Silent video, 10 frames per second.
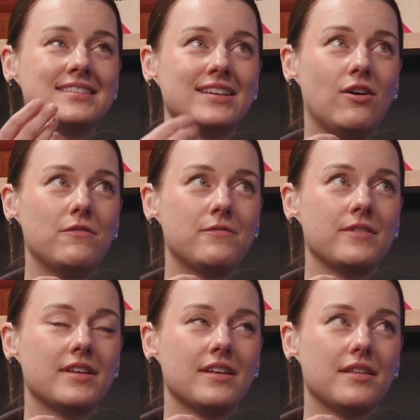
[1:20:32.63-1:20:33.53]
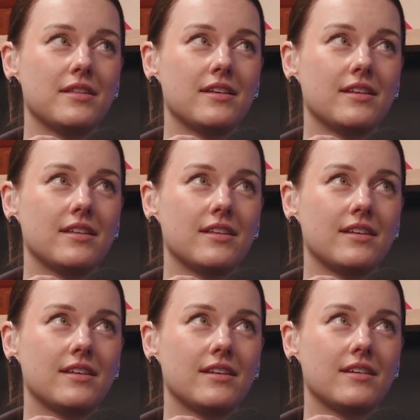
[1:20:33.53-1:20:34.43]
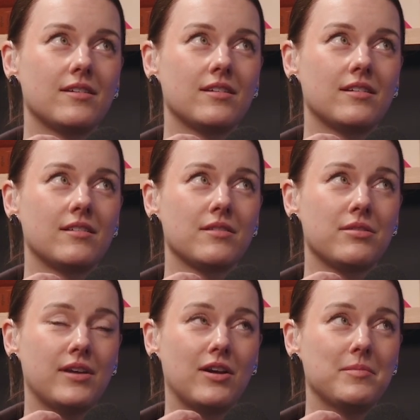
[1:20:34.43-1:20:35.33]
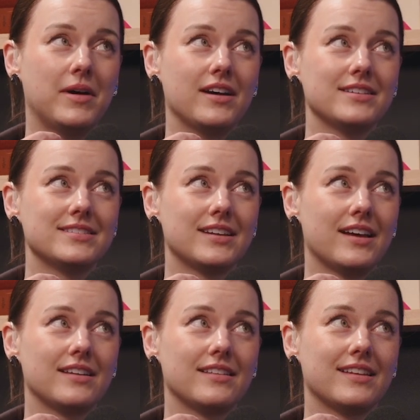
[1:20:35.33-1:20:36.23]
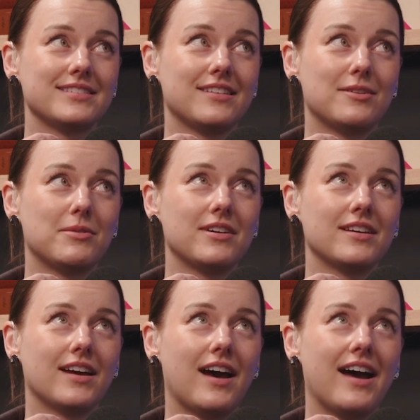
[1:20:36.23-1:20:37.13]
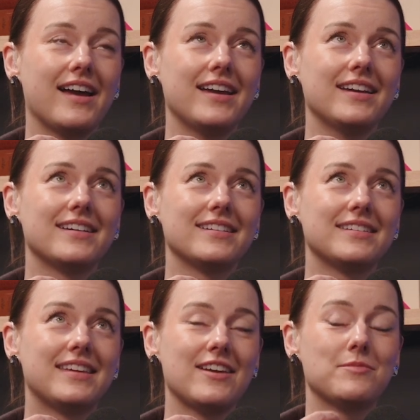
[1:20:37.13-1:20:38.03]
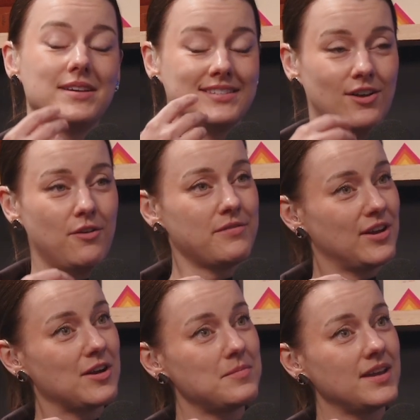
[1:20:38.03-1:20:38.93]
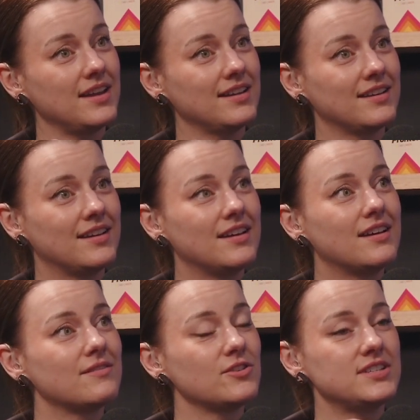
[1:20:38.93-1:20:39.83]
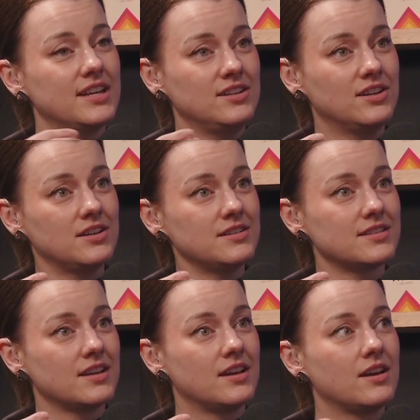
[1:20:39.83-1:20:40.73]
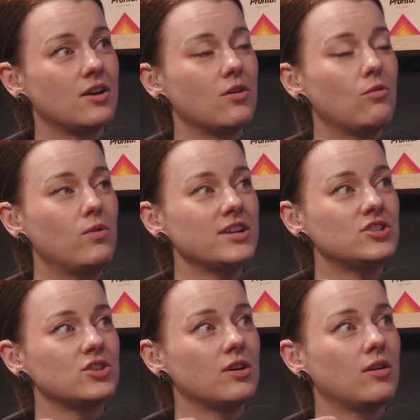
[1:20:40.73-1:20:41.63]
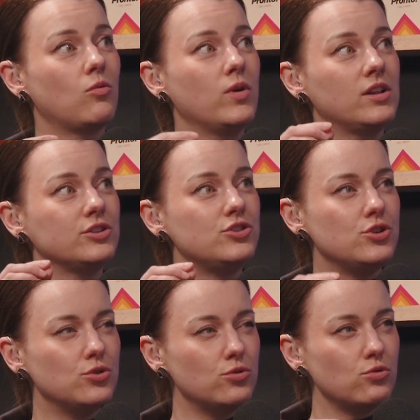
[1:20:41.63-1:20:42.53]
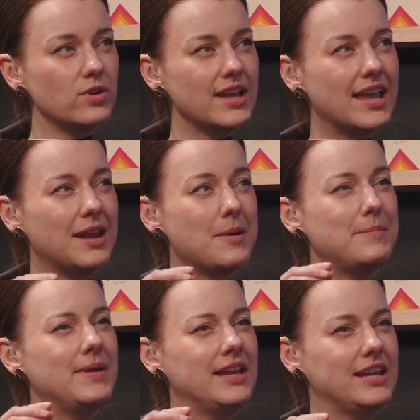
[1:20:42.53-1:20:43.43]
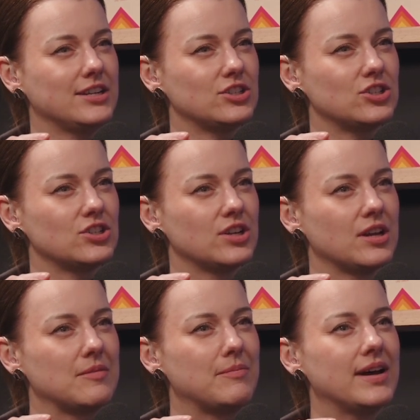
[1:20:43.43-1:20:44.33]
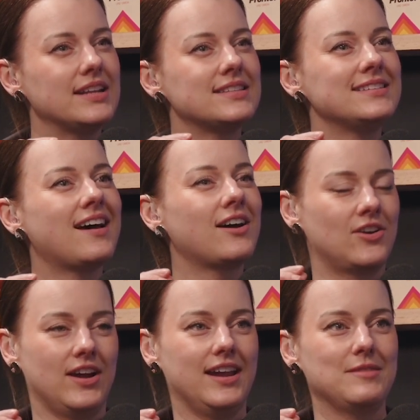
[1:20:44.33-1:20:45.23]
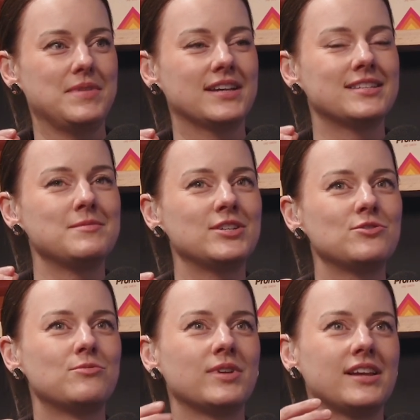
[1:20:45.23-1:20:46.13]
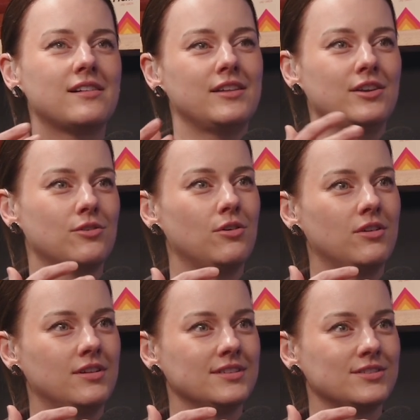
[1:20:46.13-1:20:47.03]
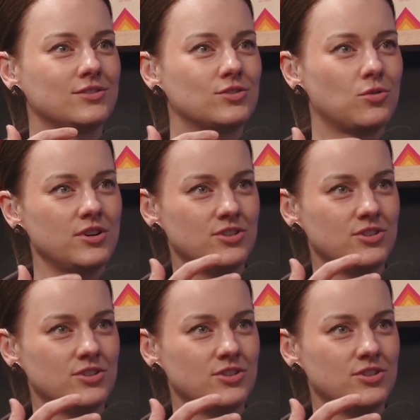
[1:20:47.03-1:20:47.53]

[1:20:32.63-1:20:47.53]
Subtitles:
self-therapized. That's not a word. I gave myself therapy for 10 years, which will do in a pinch, but it's not great because then it makes you really clinical towards